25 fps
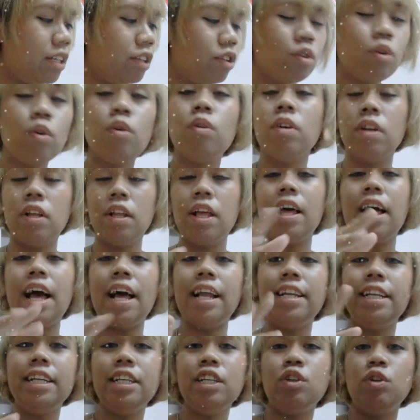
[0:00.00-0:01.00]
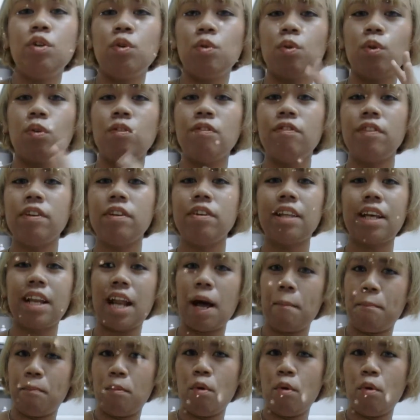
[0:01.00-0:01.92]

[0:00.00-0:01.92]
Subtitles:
So at least you don't feel that I'm